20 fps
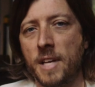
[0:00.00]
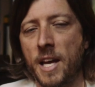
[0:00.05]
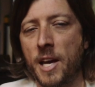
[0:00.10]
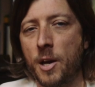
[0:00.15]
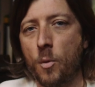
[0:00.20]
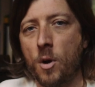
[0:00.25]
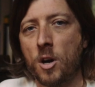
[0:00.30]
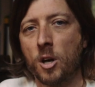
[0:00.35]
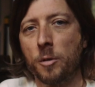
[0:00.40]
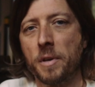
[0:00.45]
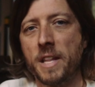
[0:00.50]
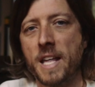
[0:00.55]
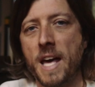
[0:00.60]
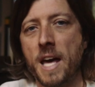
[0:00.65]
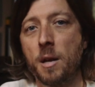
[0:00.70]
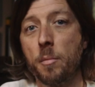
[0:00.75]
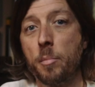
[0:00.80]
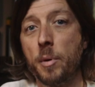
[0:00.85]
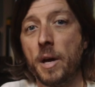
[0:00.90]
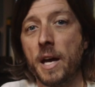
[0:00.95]
Hey, welcome to the
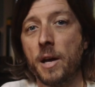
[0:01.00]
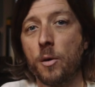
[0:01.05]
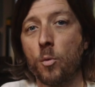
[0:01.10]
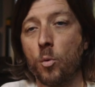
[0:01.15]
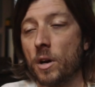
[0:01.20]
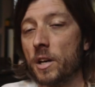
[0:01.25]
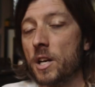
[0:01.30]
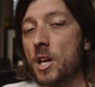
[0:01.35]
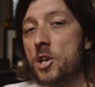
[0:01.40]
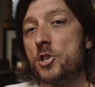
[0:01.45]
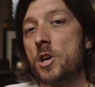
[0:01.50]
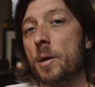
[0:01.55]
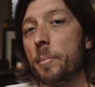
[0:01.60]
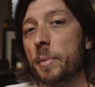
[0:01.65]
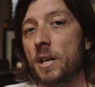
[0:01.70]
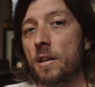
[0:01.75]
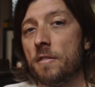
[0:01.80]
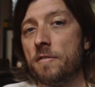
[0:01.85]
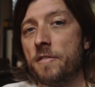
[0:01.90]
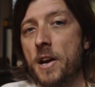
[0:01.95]
Edit Bay. We're going to jump
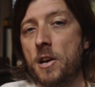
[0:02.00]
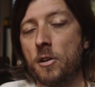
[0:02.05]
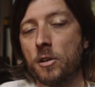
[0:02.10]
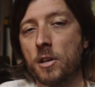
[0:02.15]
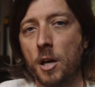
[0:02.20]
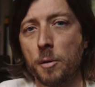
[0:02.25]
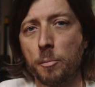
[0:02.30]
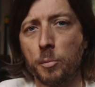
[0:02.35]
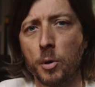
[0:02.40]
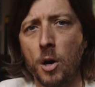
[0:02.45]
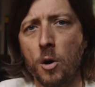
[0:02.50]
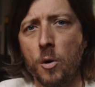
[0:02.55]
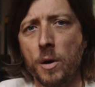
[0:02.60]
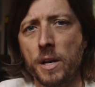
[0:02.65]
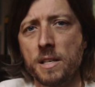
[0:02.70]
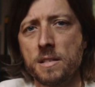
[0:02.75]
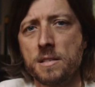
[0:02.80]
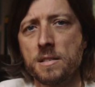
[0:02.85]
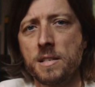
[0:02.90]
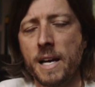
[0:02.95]
into Final Cut Pro
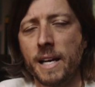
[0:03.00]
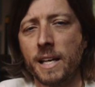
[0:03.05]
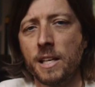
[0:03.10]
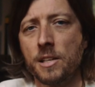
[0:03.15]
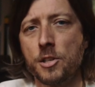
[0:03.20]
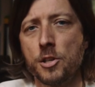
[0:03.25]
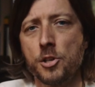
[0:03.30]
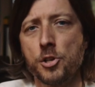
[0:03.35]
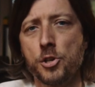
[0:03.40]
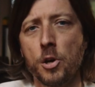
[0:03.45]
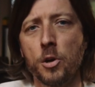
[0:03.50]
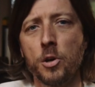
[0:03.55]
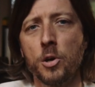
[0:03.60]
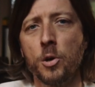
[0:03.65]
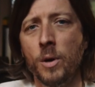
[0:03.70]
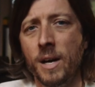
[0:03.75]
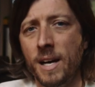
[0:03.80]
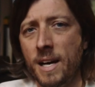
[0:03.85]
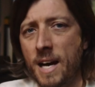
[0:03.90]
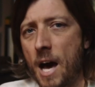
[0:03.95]
in a second to show you
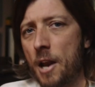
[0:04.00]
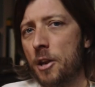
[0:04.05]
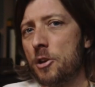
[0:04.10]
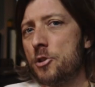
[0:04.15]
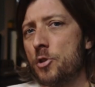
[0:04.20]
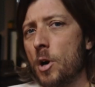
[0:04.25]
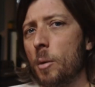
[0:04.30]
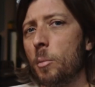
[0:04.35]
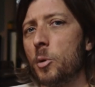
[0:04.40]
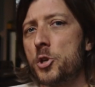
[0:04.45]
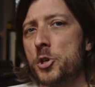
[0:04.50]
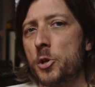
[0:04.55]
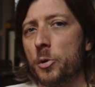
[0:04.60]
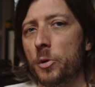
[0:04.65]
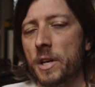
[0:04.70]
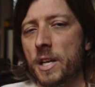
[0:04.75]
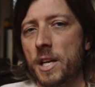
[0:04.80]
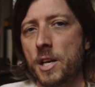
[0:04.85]
how to troubleshoot an